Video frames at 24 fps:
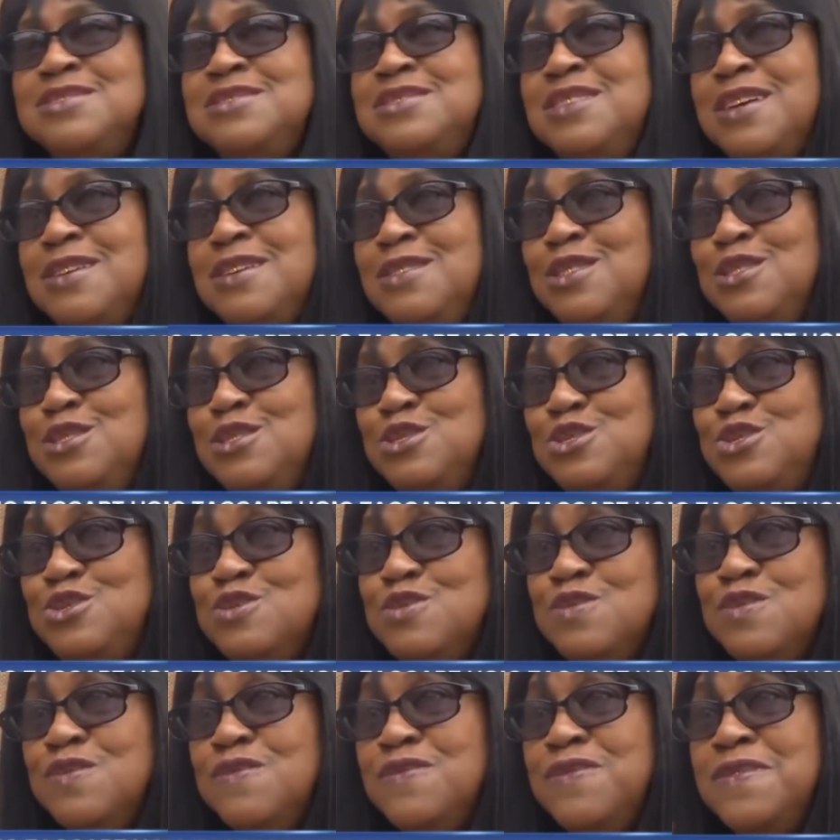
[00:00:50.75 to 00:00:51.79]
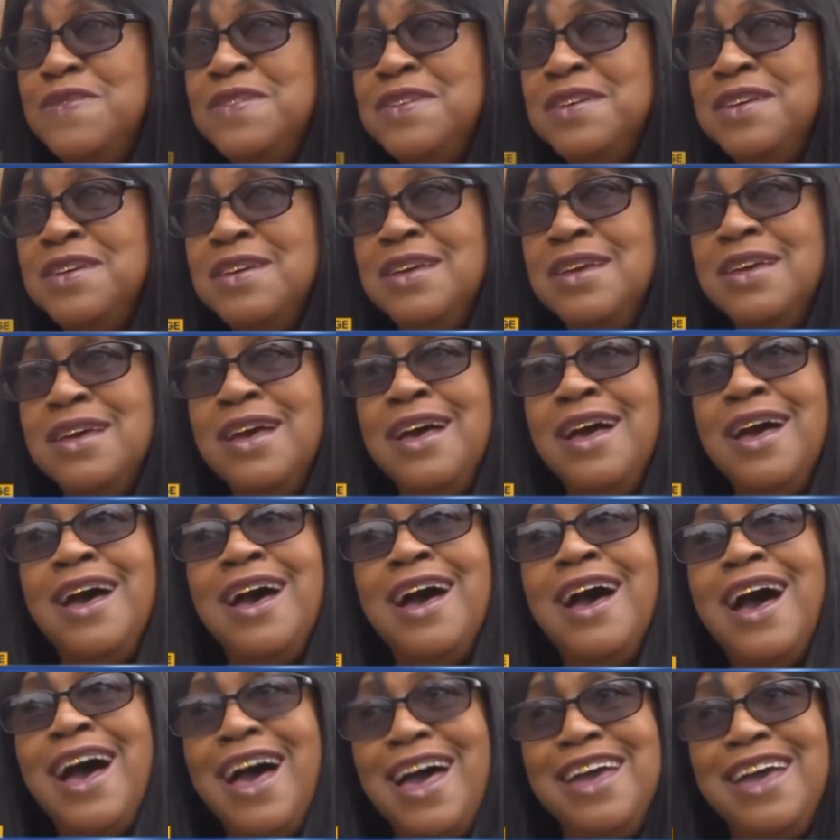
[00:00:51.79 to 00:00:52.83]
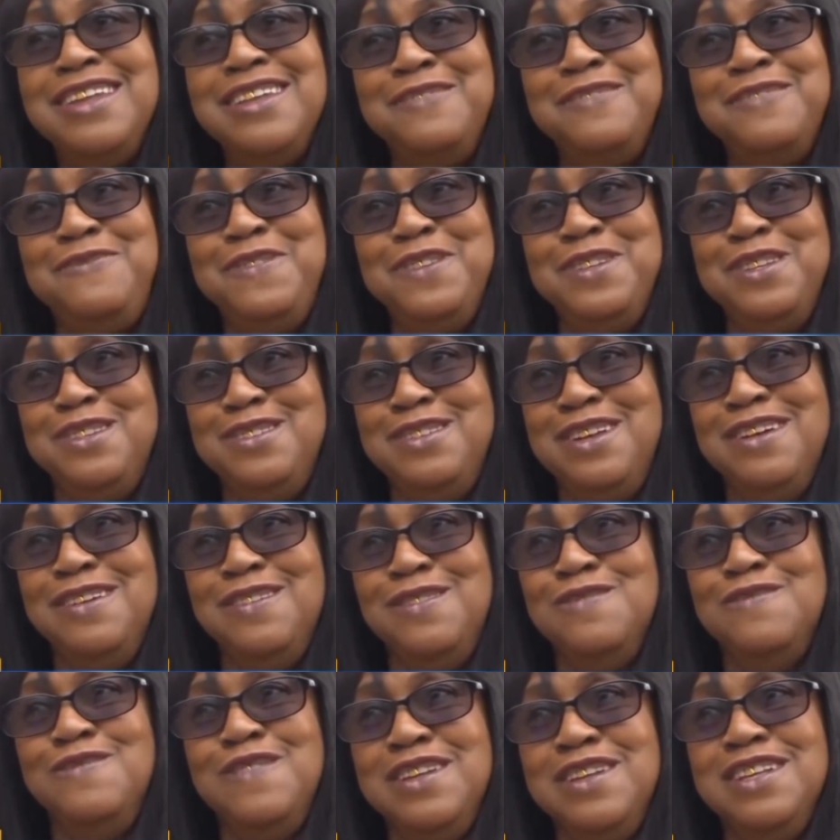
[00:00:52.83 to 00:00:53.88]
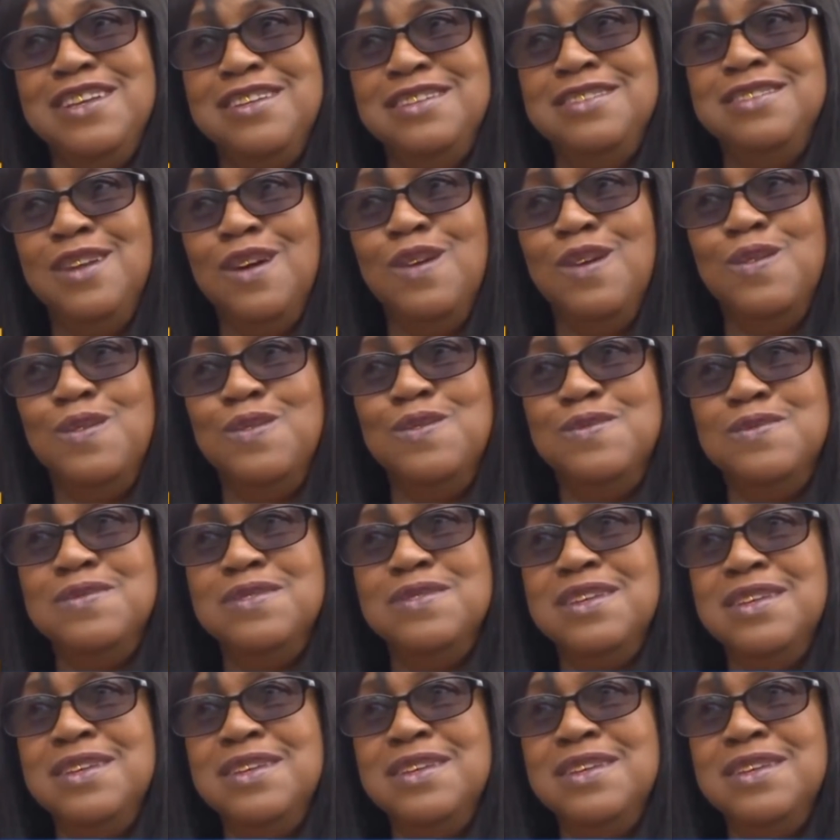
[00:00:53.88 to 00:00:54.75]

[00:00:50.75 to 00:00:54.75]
To tell you the truth, I had that feeling already, you know